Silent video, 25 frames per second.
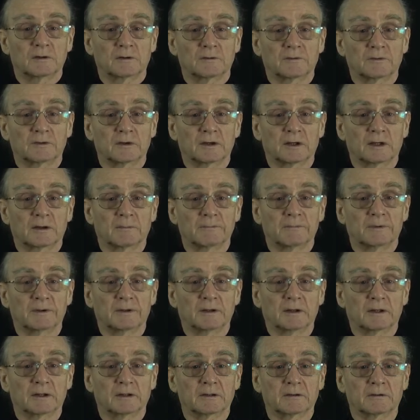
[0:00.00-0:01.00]
the
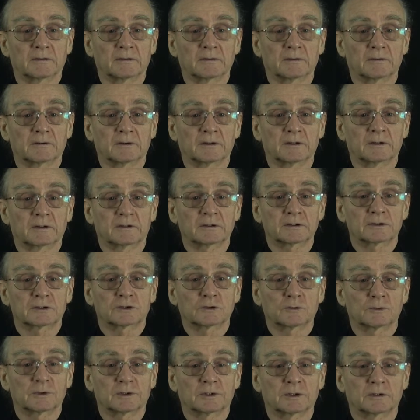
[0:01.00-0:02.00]
lambda there,
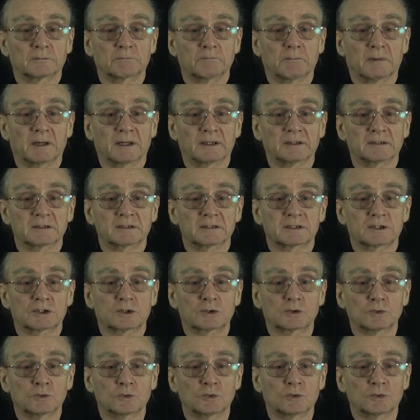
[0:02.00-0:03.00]
so we get minus
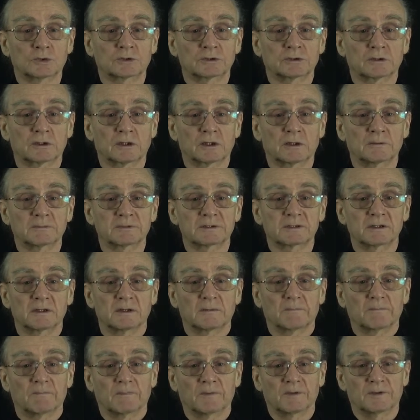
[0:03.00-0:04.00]
2 times
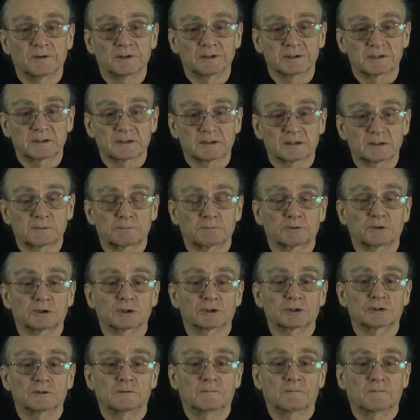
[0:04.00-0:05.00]
this
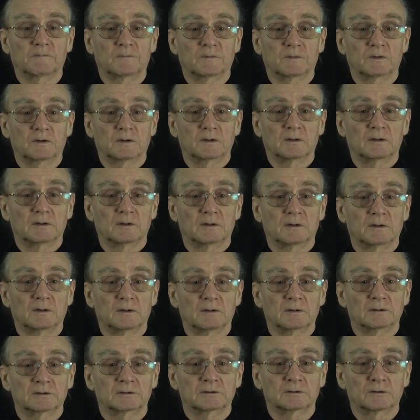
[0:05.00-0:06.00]
expression.
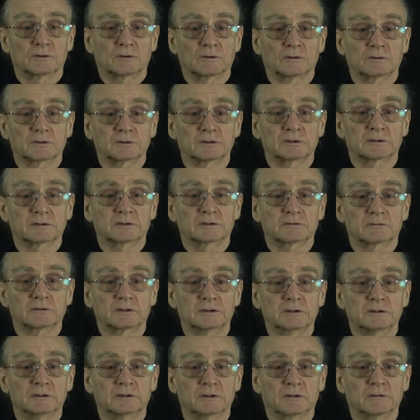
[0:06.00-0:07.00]
So this is
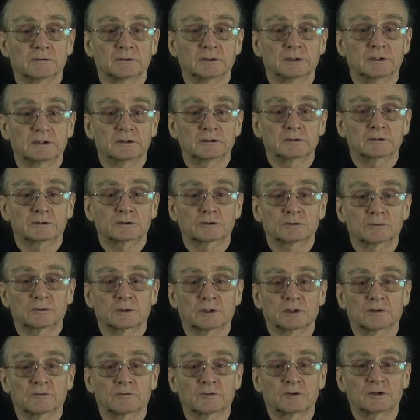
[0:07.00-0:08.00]
written down here, so
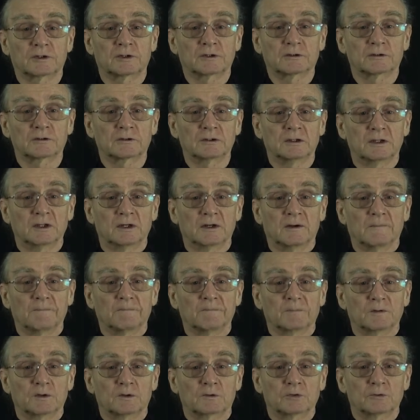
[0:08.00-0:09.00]
we have here
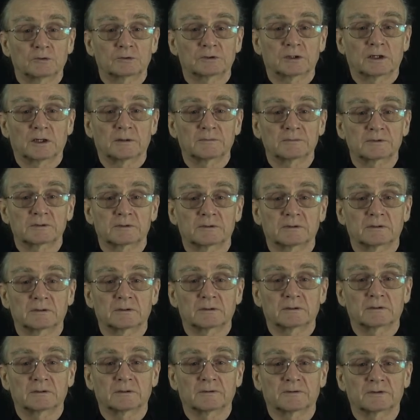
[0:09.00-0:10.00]
2 times
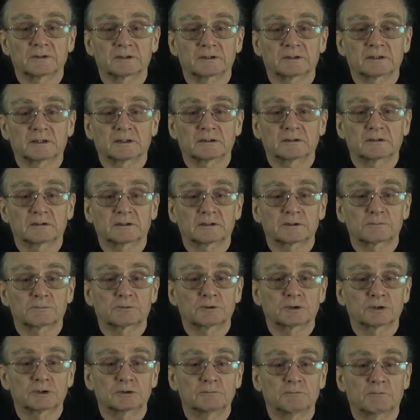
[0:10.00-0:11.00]
the second
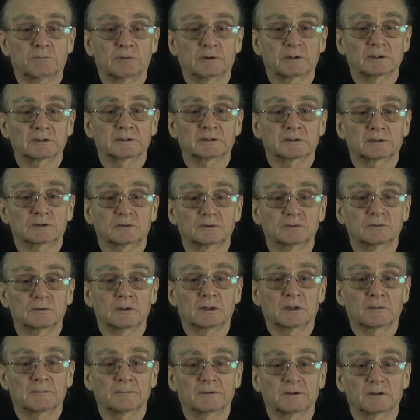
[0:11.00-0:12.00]
expression plus 2
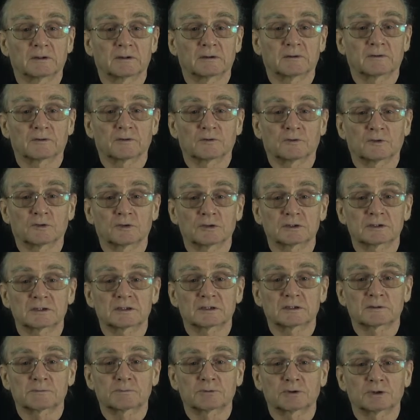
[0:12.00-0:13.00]
lambda the first
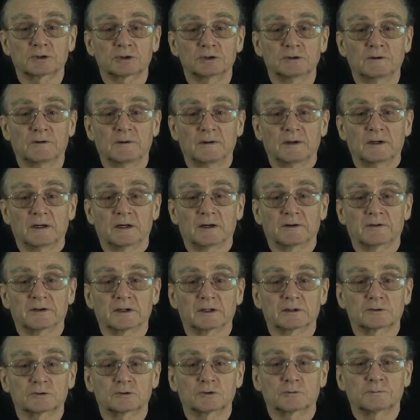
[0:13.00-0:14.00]
expression, and
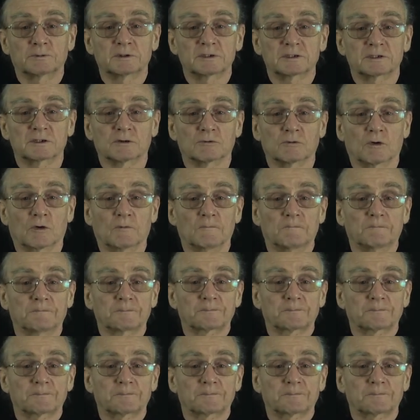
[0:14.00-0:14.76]
that should be 0.